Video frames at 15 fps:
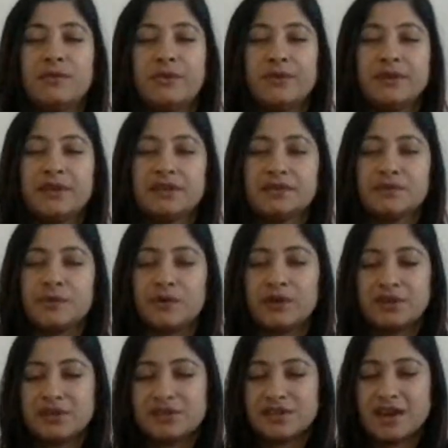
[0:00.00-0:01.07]
days
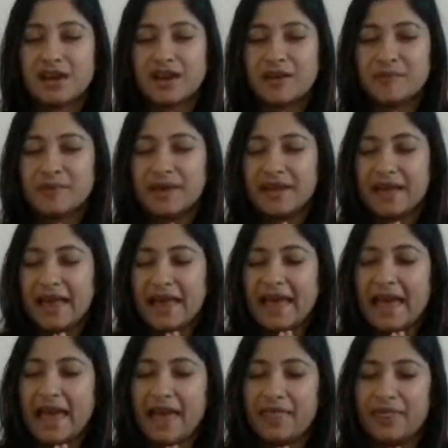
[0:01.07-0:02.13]
workshop
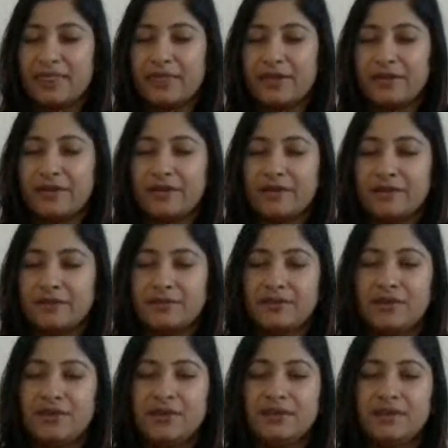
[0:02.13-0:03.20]
and the
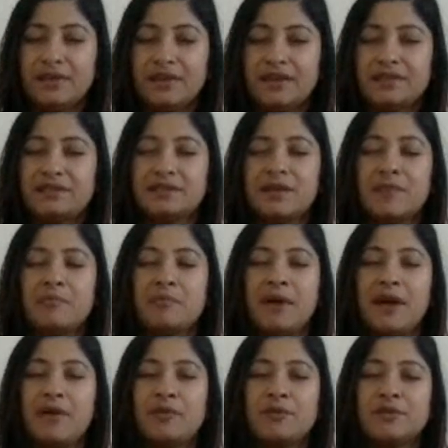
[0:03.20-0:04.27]
30 days
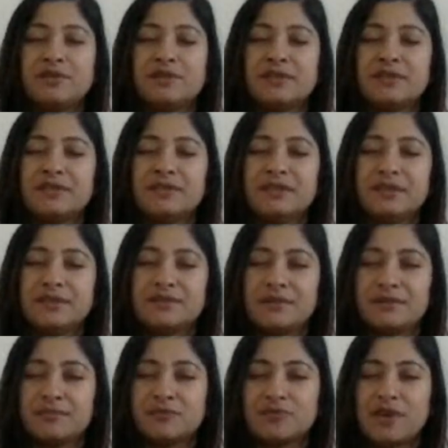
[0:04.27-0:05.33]
empowered series
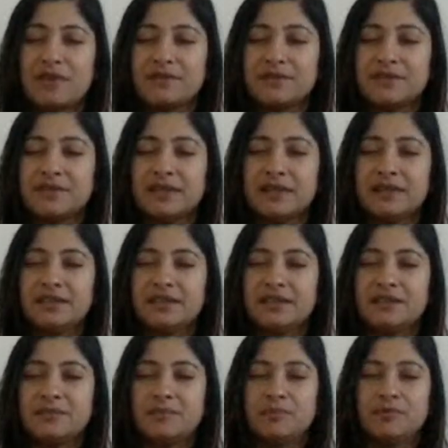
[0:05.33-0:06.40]
from Travis
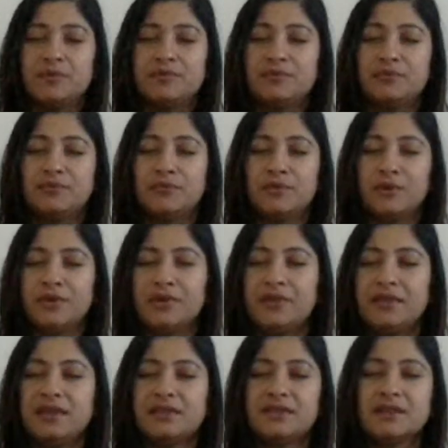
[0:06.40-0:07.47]
Elliott before
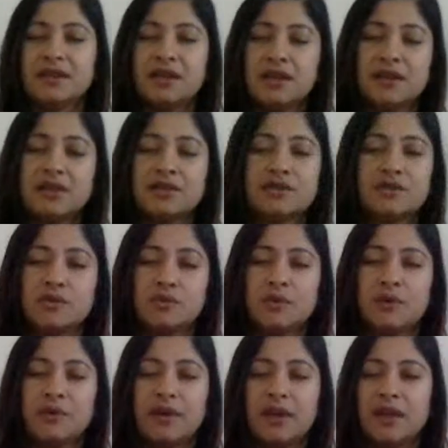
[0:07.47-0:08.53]
this. So we
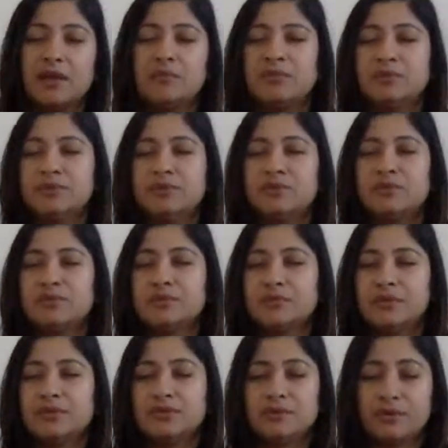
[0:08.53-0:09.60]
were able to
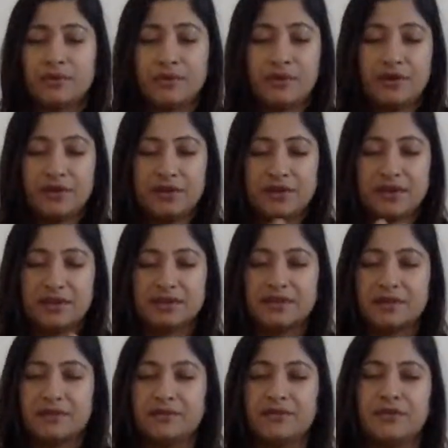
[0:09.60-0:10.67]
do 30 days
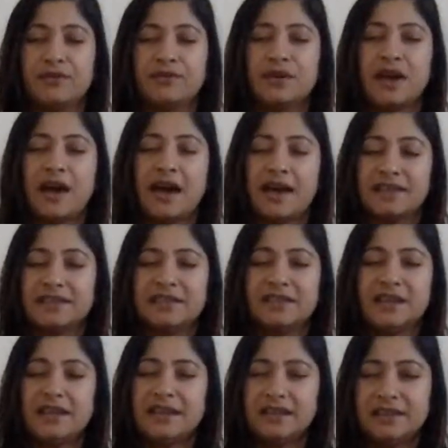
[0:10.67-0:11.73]
of yoga
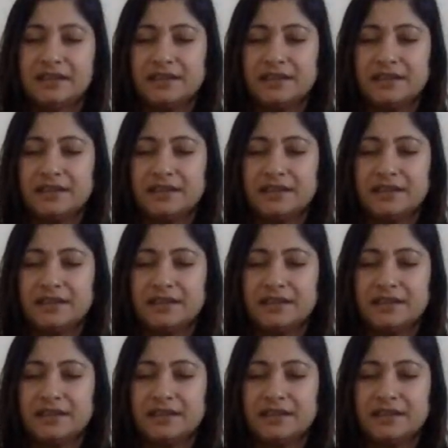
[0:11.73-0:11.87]
asana